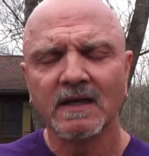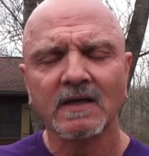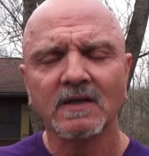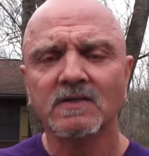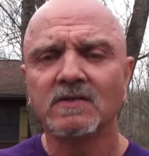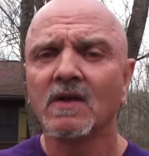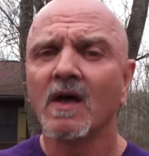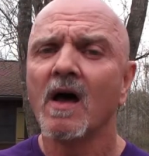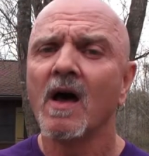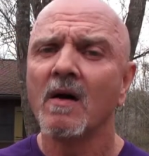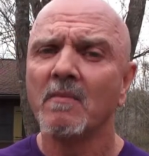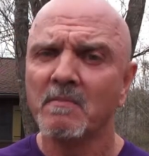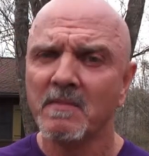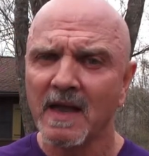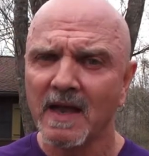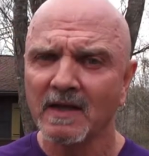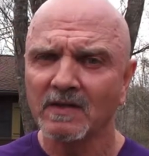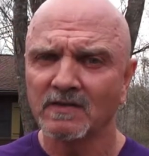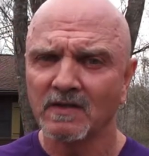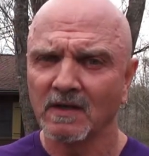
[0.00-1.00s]
It's
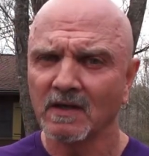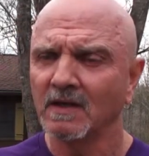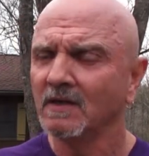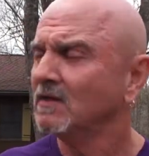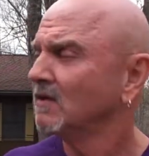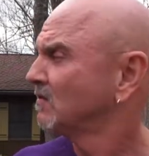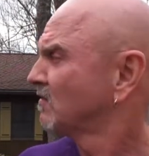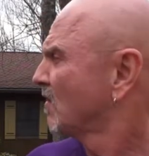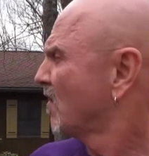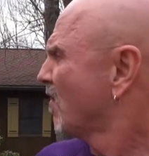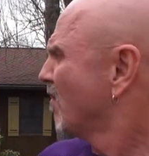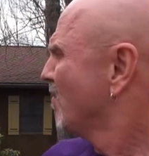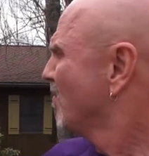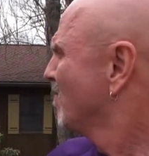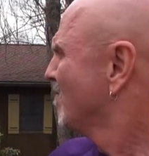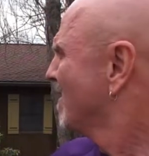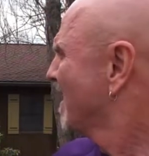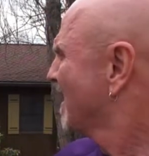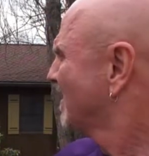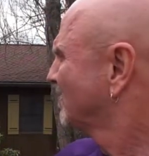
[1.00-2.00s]
amazing, and this
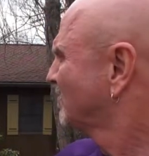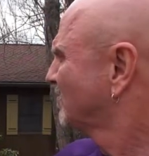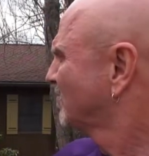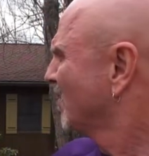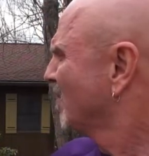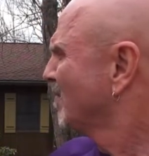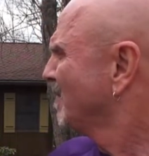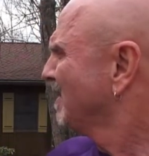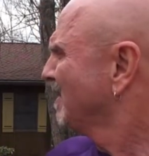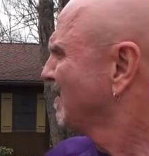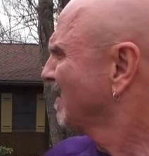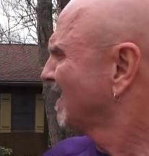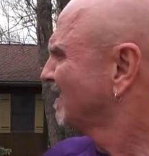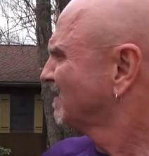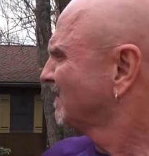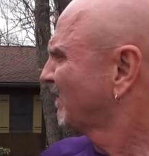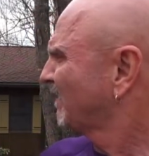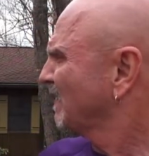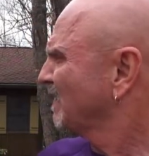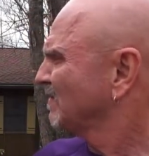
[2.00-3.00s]
home has so many
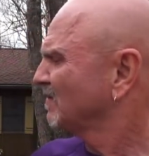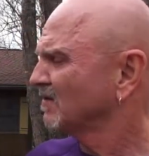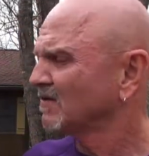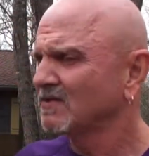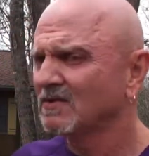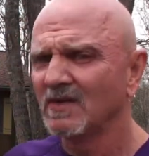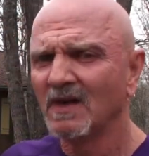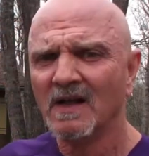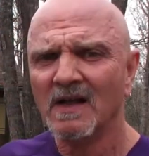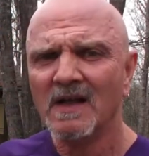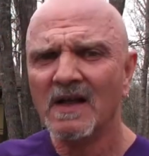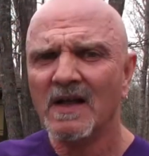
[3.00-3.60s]
nice features.